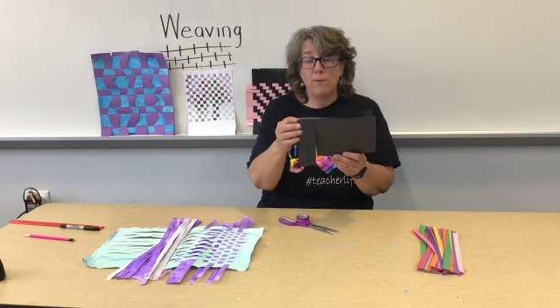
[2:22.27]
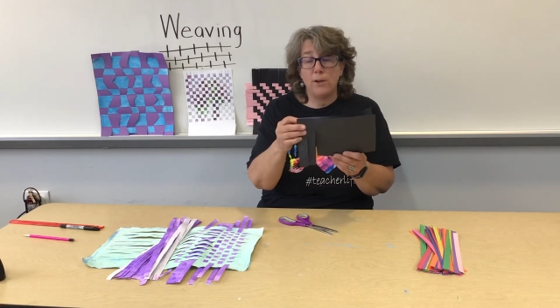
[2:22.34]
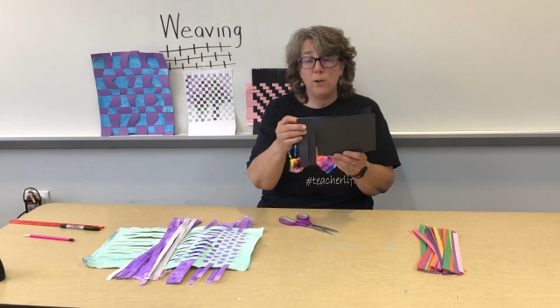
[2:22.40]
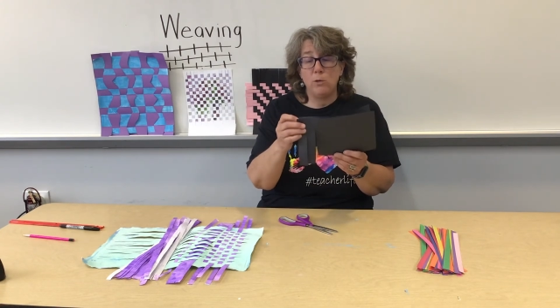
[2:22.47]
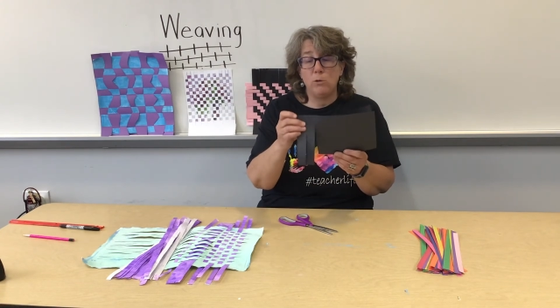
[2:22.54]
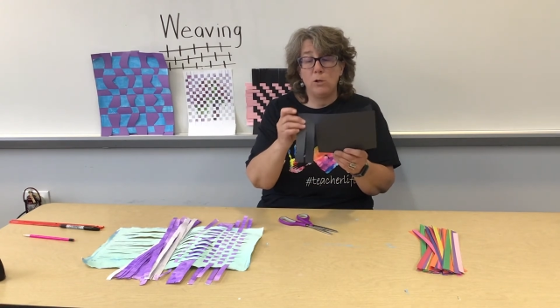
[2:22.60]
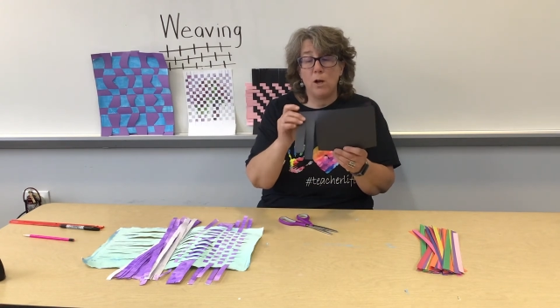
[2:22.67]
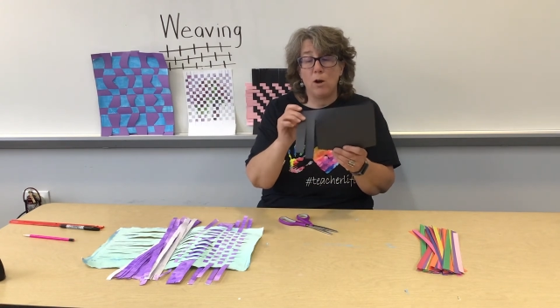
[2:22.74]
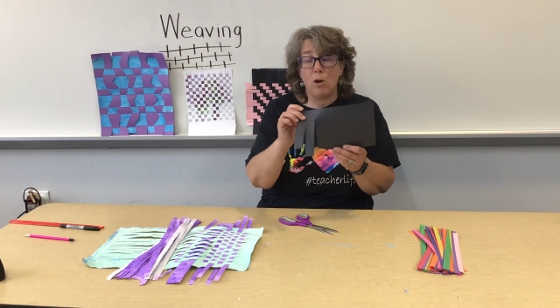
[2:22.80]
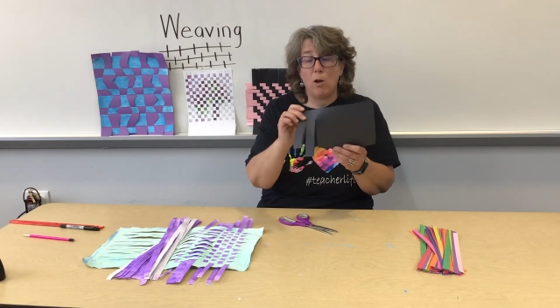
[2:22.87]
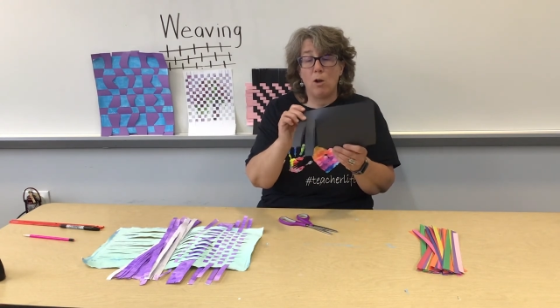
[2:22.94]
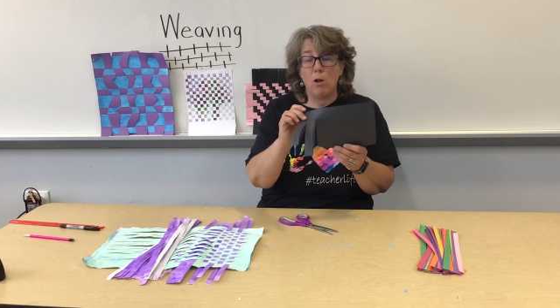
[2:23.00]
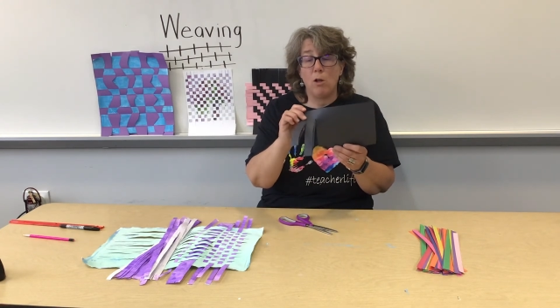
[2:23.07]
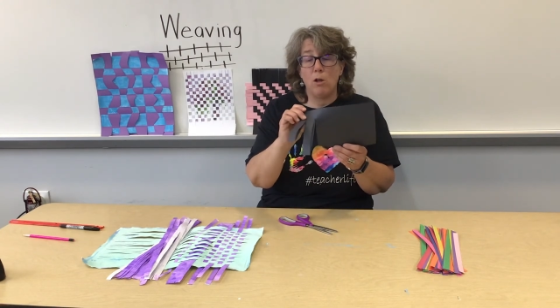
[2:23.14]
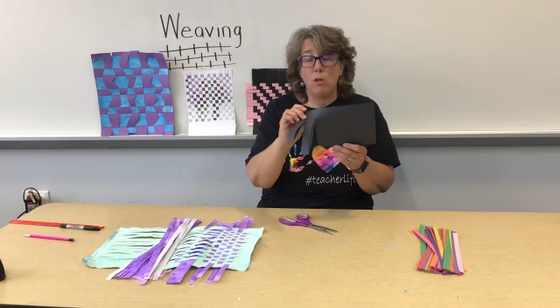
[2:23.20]
I don't cut
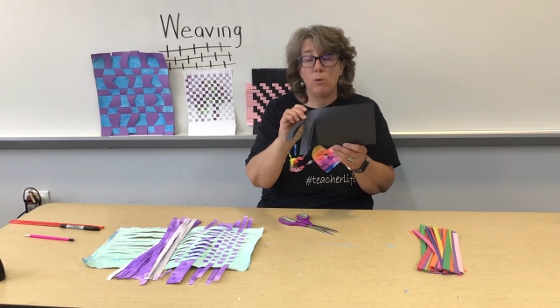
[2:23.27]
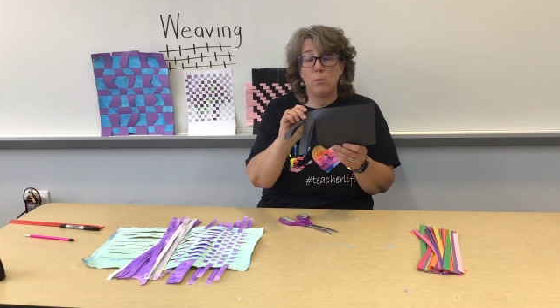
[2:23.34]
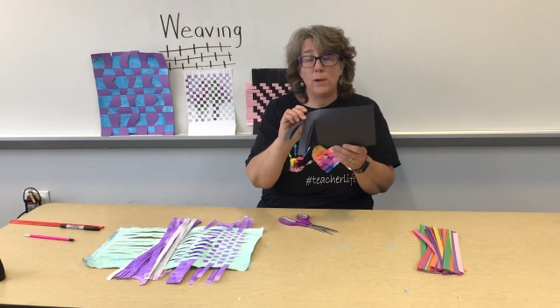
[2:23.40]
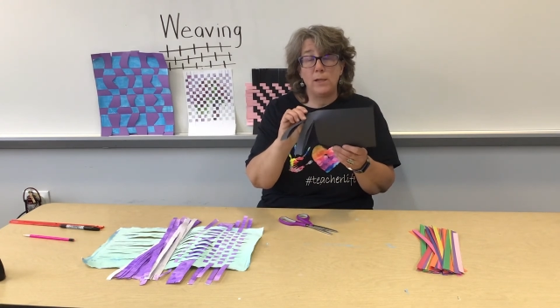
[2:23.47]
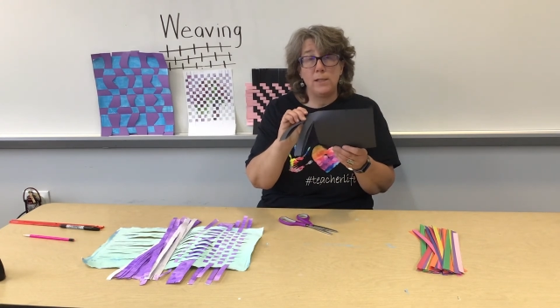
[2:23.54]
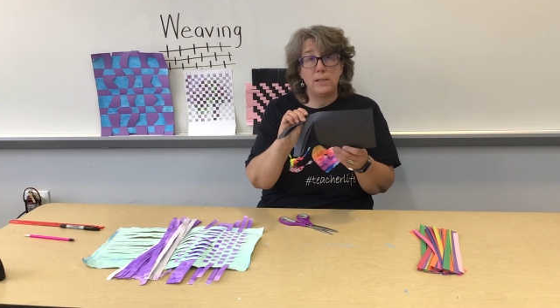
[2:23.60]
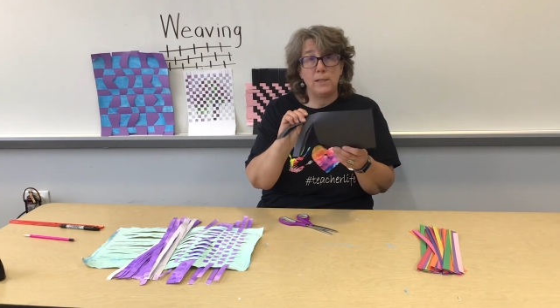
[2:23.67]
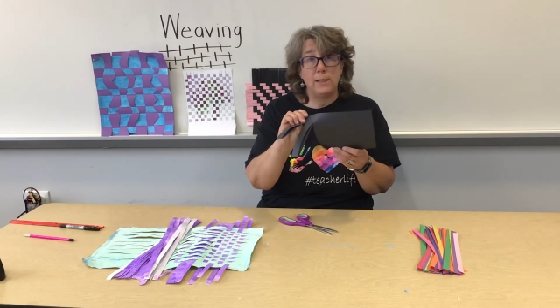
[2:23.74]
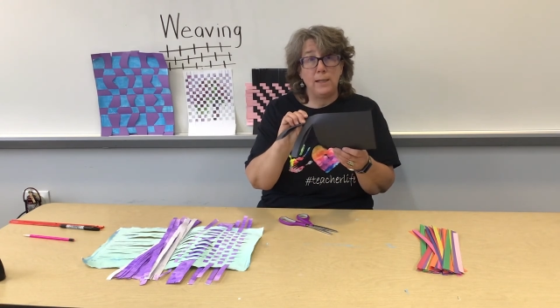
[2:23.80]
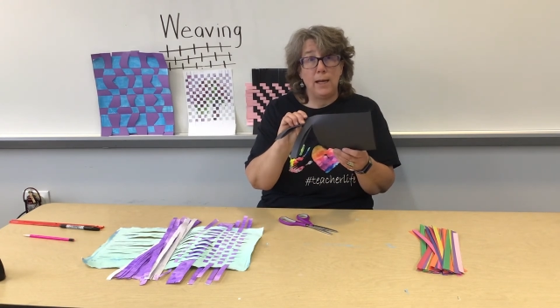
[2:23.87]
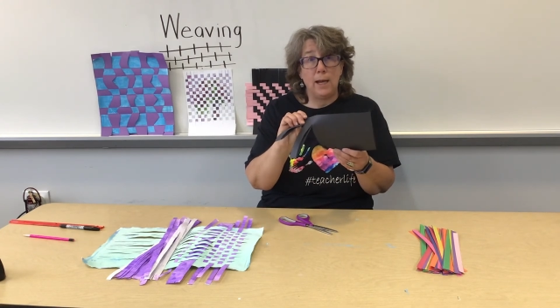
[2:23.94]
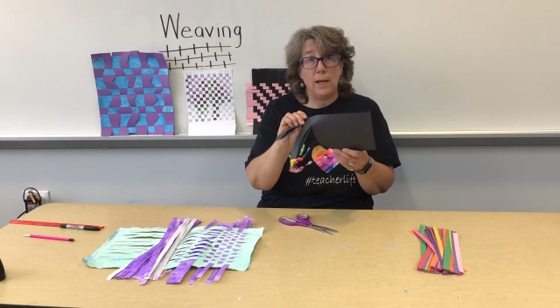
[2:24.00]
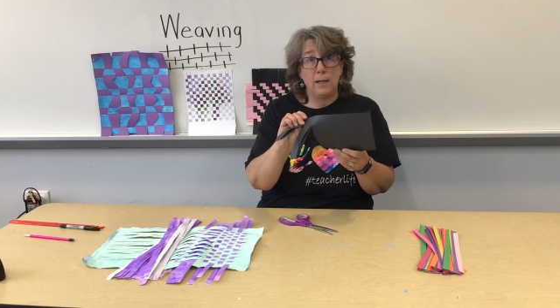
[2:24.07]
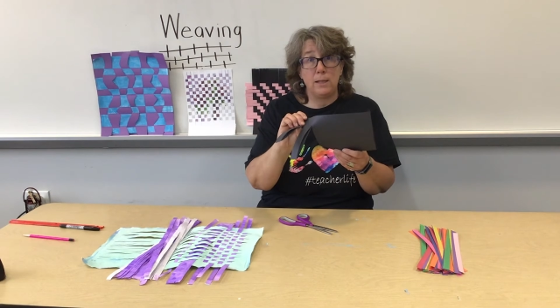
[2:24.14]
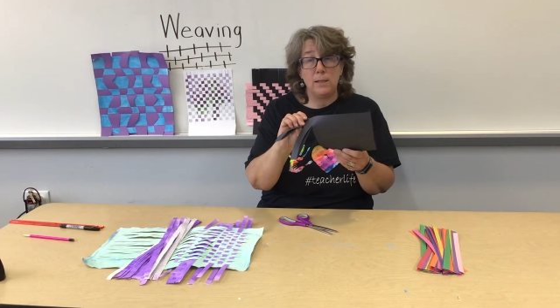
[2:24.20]
all the way to the
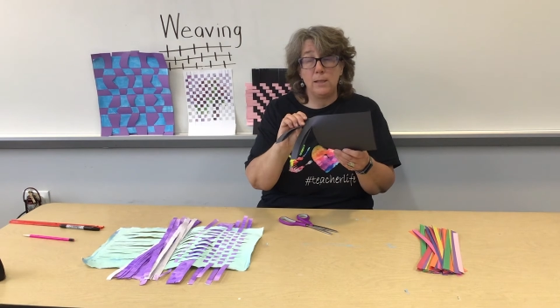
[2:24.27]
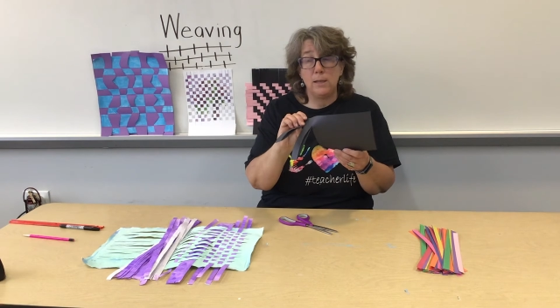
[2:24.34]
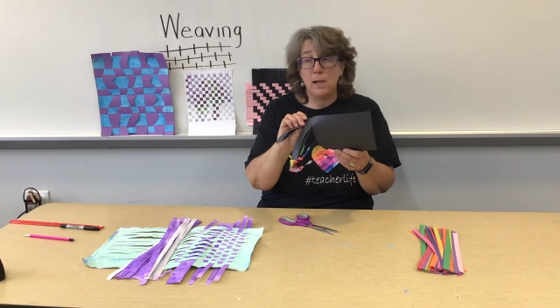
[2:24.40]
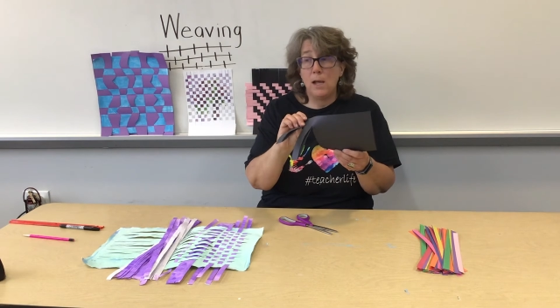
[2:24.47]
end.